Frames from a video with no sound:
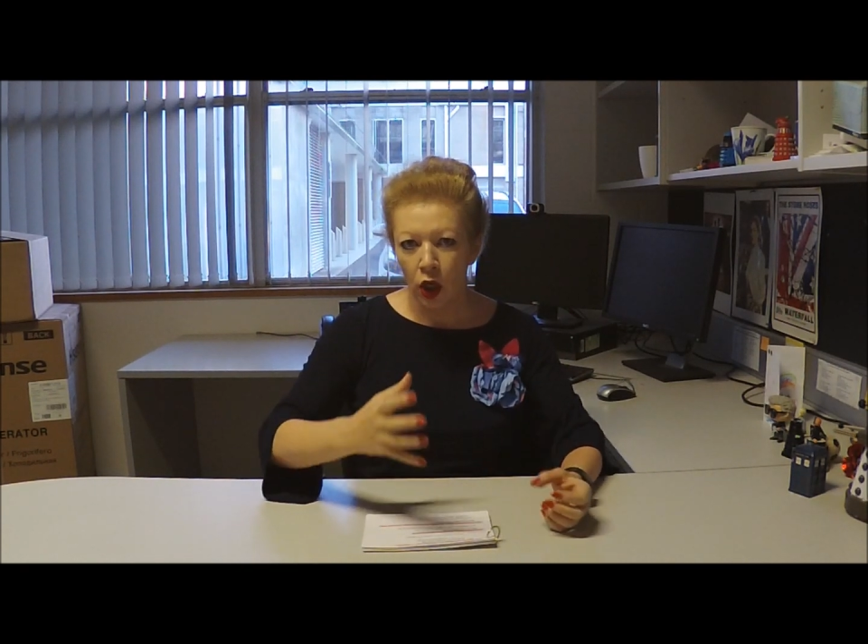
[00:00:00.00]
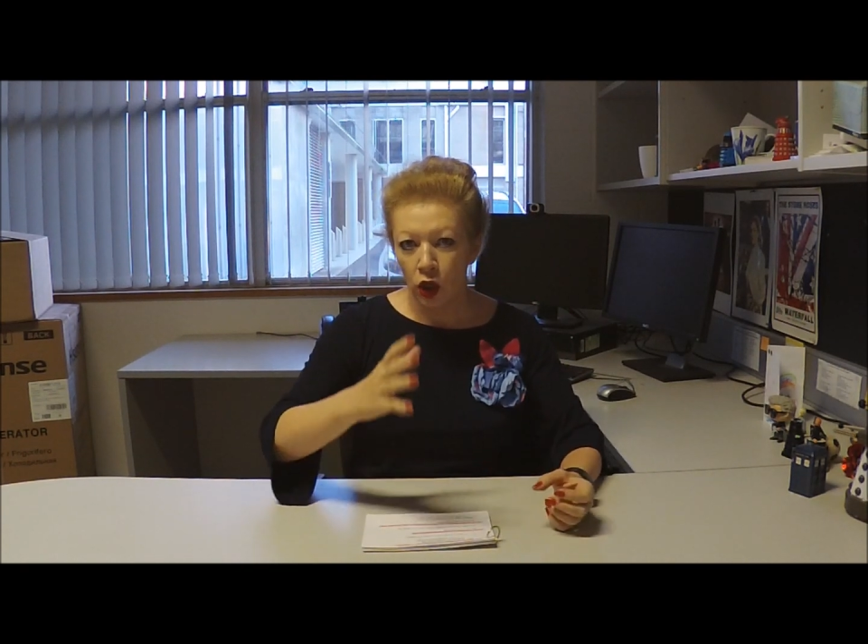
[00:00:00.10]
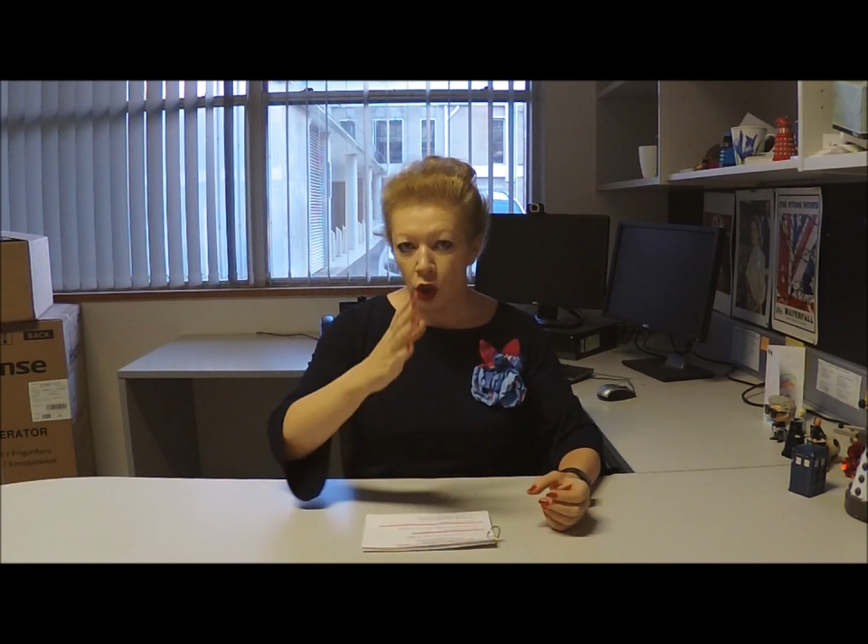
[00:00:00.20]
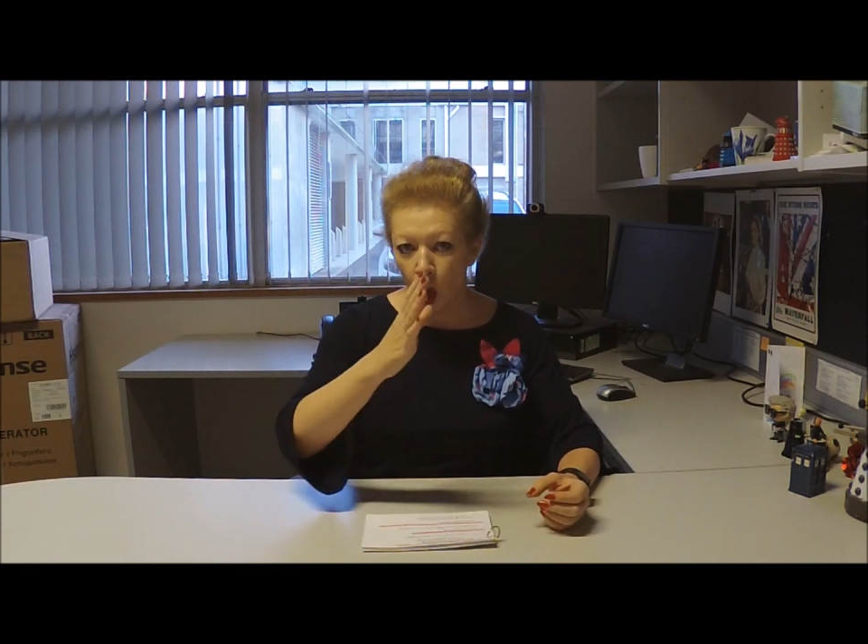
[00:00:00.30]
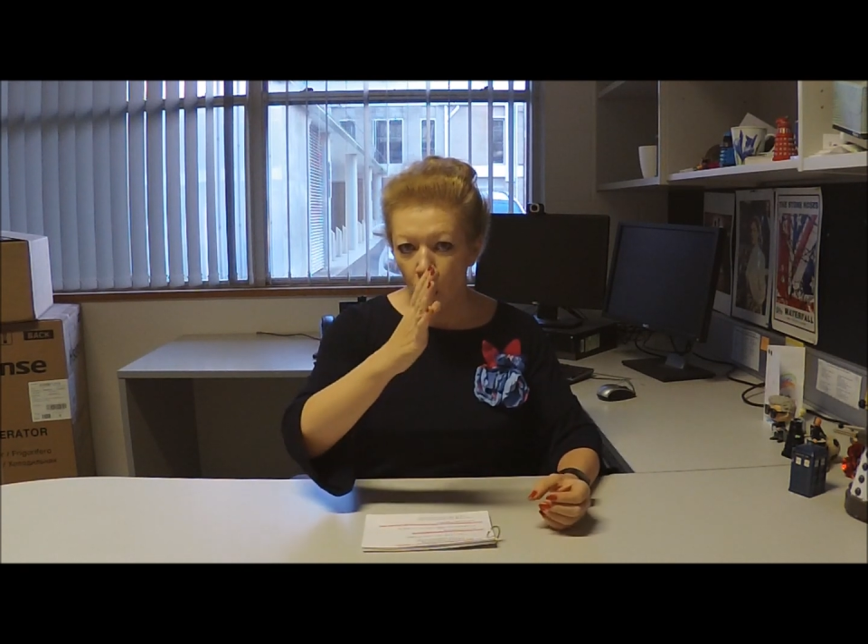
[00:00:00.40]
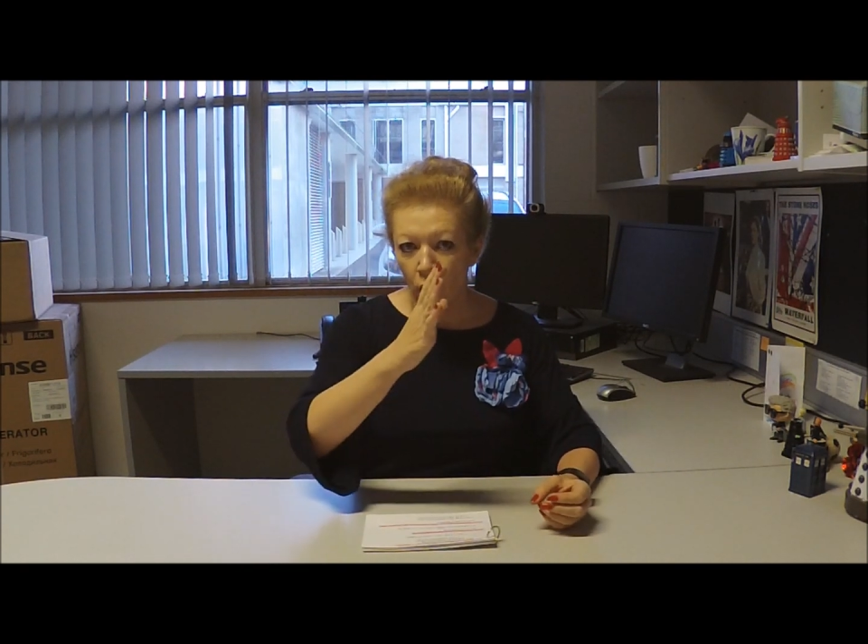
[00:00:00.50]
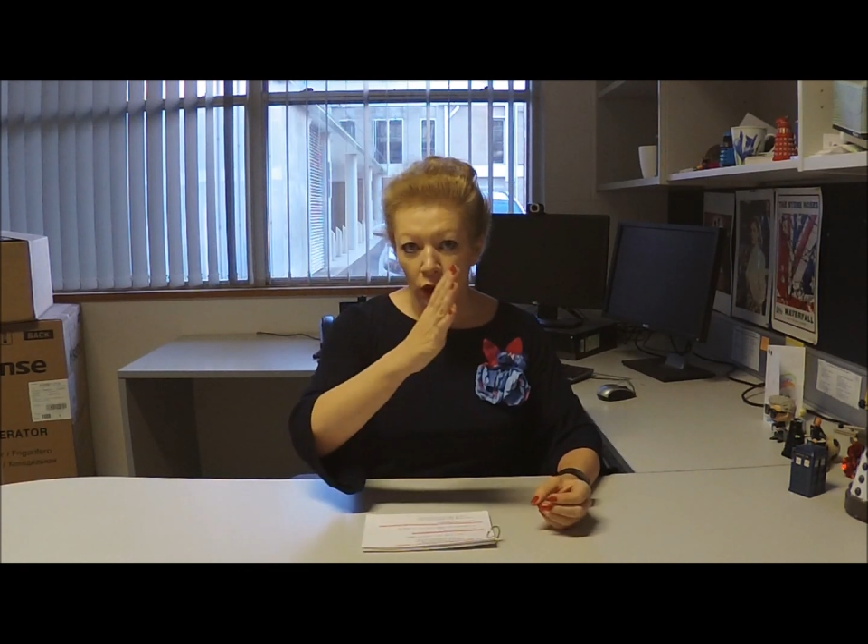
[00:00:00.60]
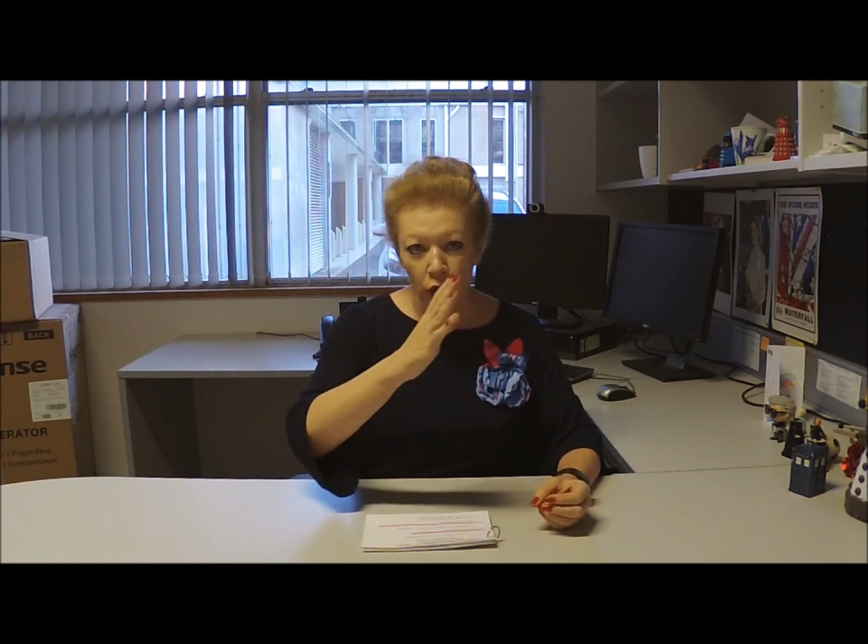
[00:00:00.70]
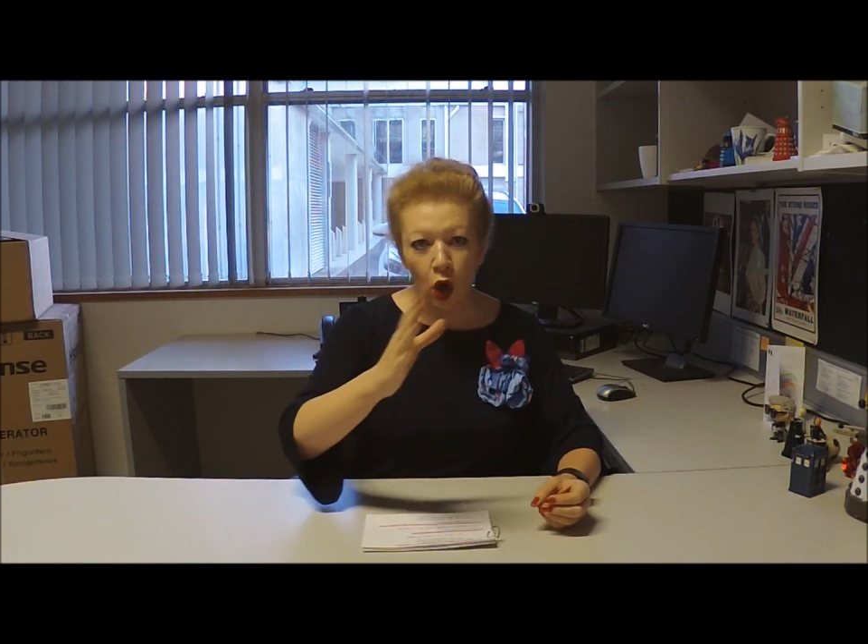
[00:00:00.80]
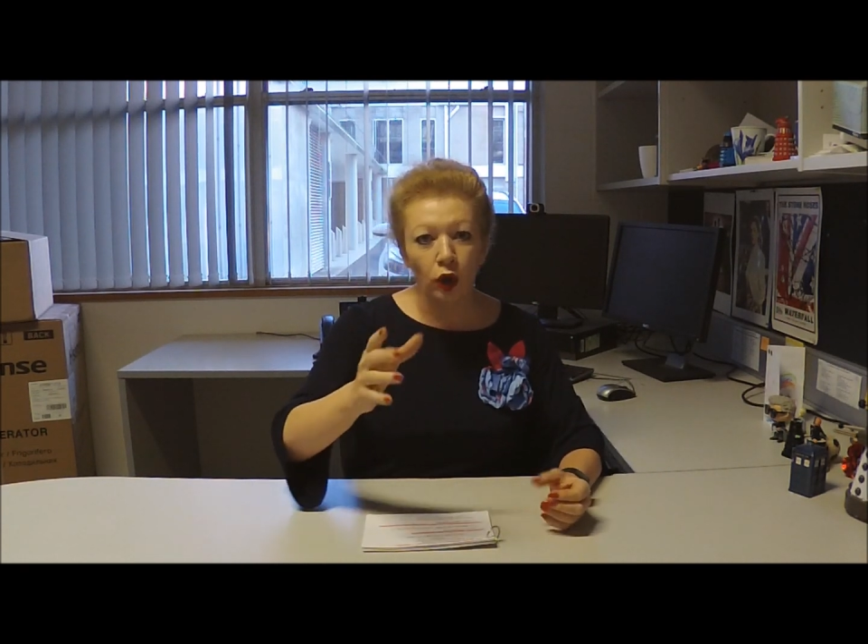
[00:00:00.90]
So,
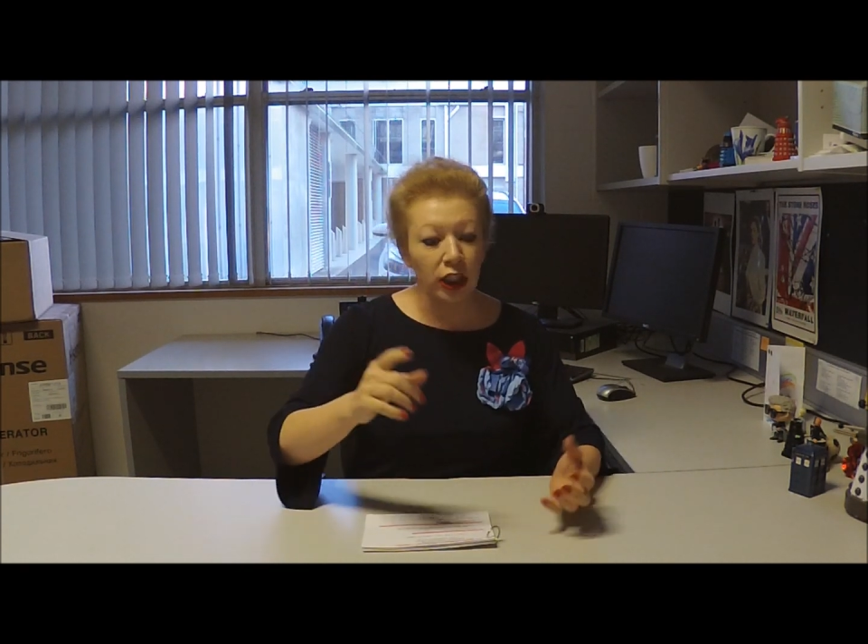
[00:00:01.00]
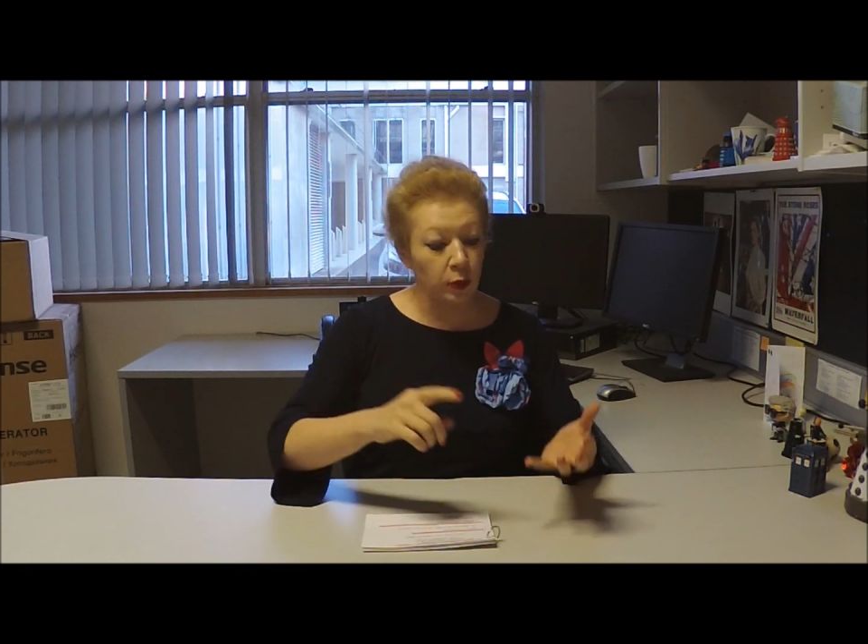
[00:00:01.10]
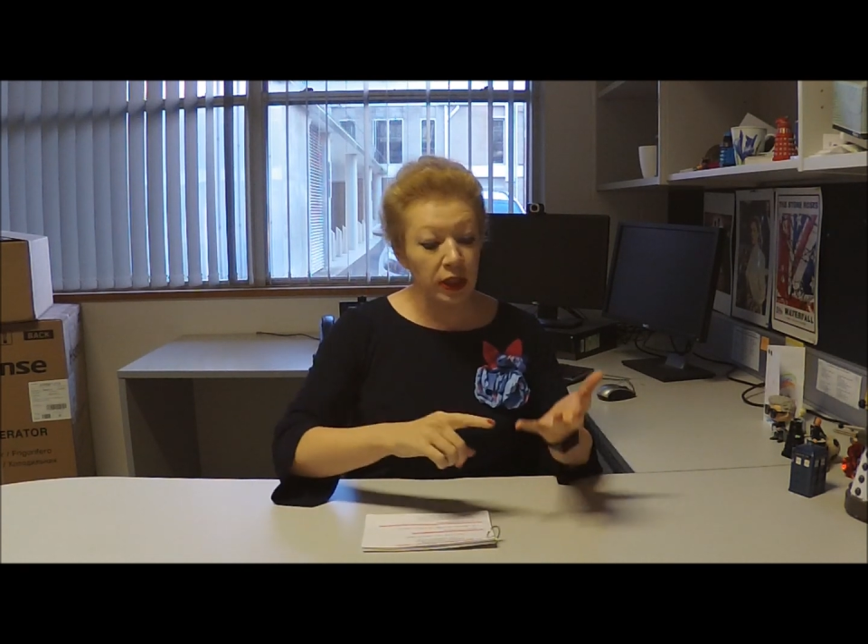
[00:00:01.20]
the colleagues,